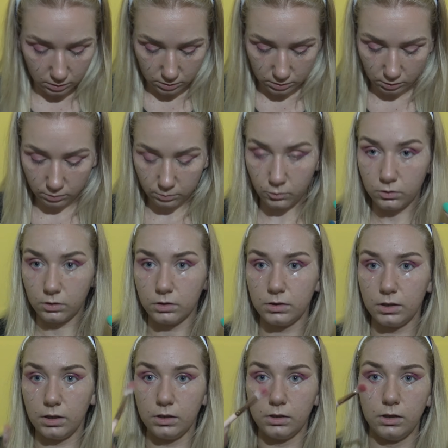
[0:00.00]
Now I'm gonna
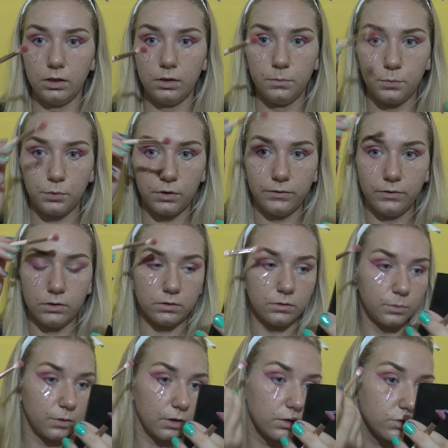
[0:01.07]
take the previous
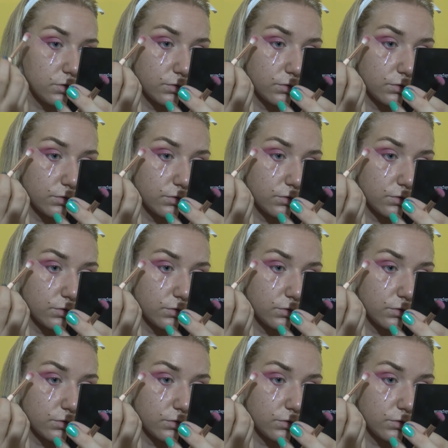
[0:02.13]
brush